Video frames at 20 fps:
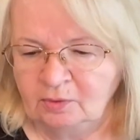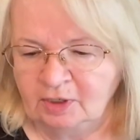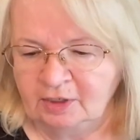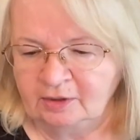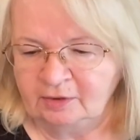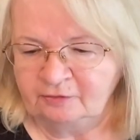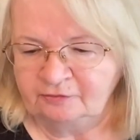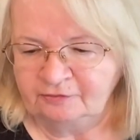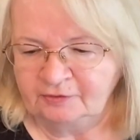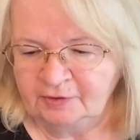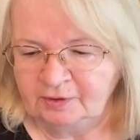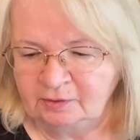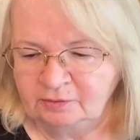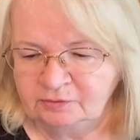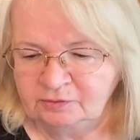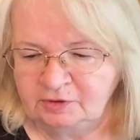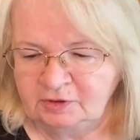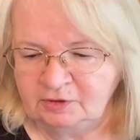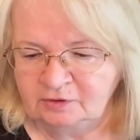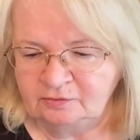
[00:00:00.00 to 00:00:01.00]
I found
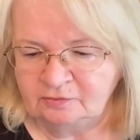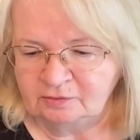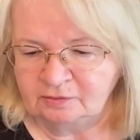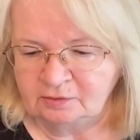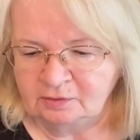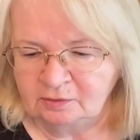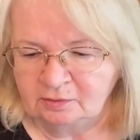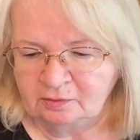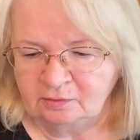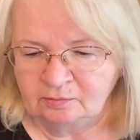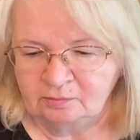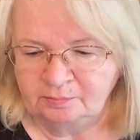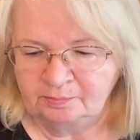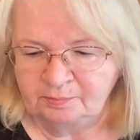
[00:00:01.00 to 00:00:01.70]
these little